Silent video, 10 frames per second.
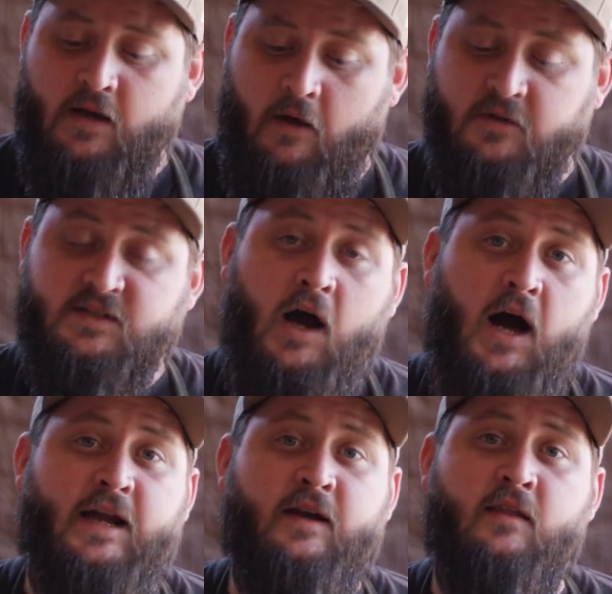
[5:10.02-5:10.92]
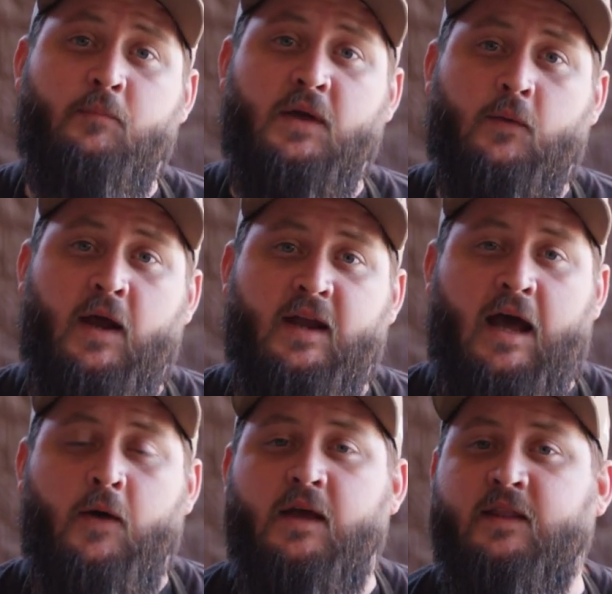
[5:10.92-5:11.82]
Now it's hot out of the pit right
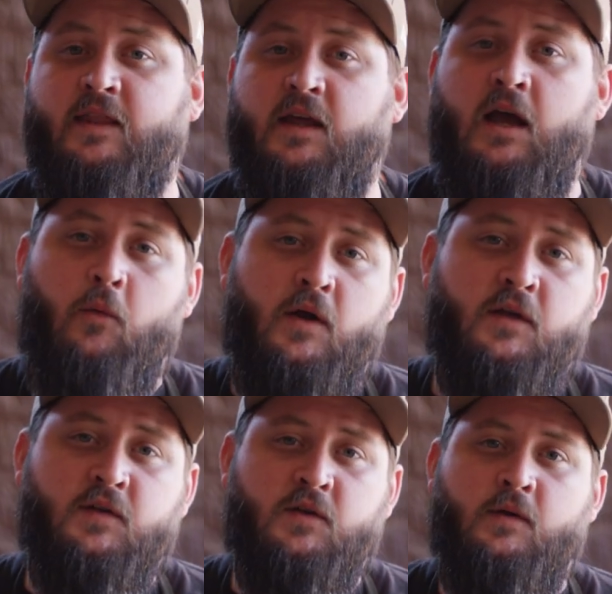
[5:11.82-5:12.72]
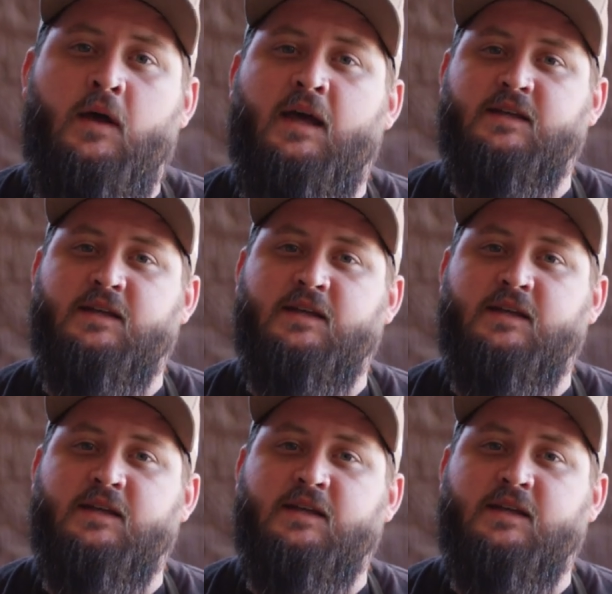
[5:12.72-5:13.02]
now, and the thing I want to do